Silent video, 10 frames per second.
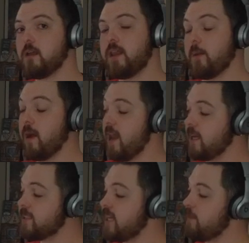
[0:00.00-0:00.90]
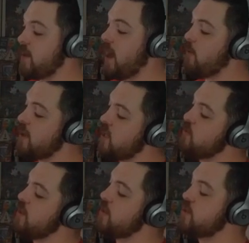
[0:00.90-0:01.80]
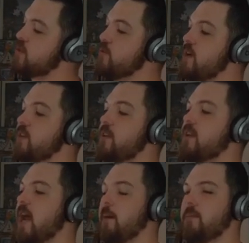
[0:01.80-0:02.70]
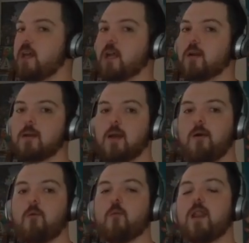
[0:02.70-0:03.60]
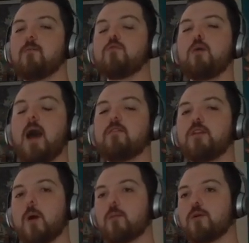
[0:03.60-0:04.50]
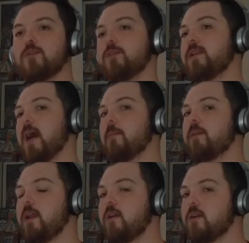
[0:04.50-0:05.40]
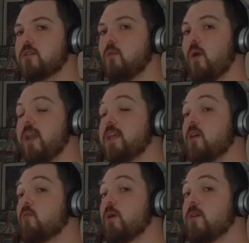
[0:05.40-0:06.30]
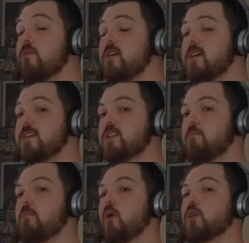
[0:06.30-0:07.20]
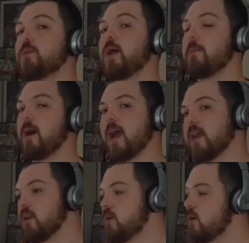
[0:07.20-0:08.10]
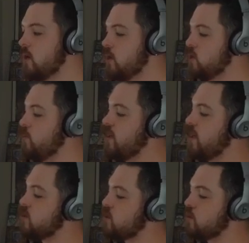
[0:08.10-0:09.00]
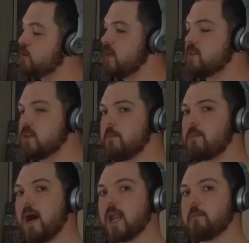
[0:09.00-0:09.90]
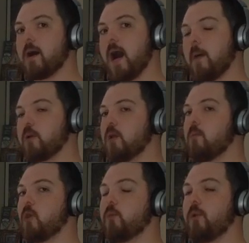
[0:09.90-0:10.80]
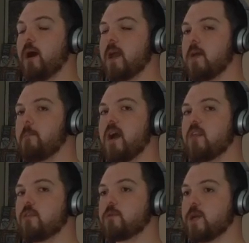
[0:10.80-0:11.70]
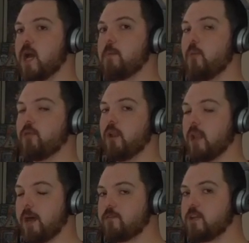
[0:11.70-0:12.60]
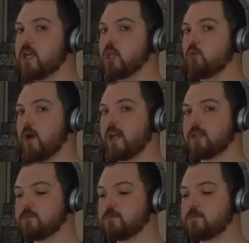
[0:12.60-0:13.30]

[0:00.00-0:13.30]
Now my next step, I want to get rid of this 3 in the denominator. Whenever you have a number in the denominator, the way to get rid of it is to multiply by it. So because 3 is in the bottom, I'm going to multiply by 3 on both the left and the right.